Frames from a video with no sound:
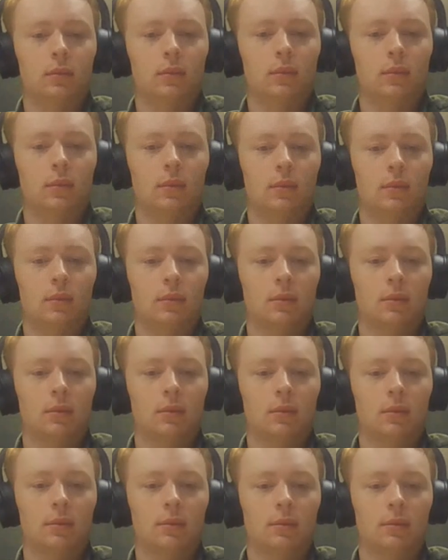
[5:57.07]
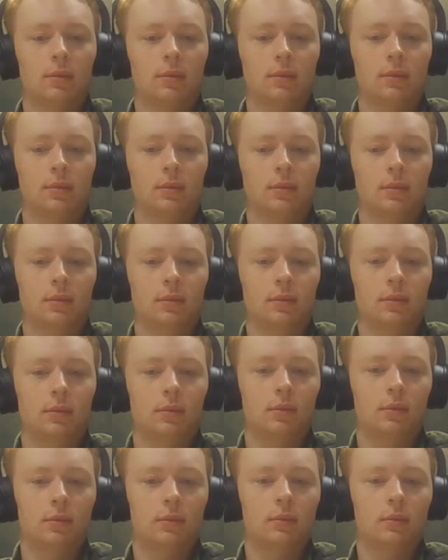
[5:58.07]

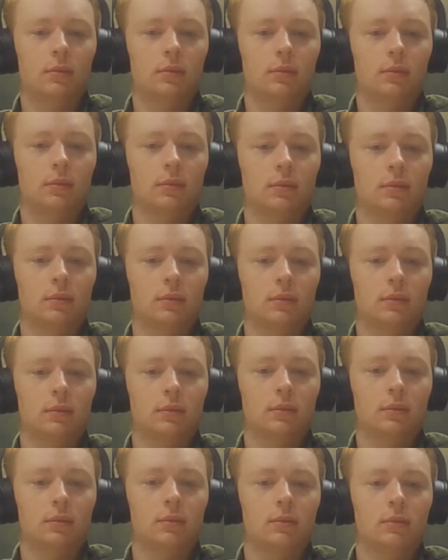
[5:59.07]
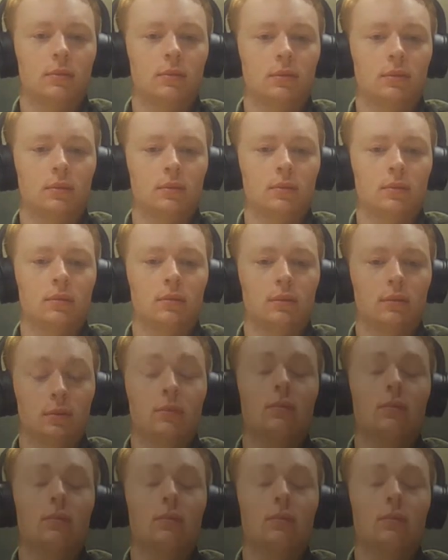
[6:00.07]
(silent)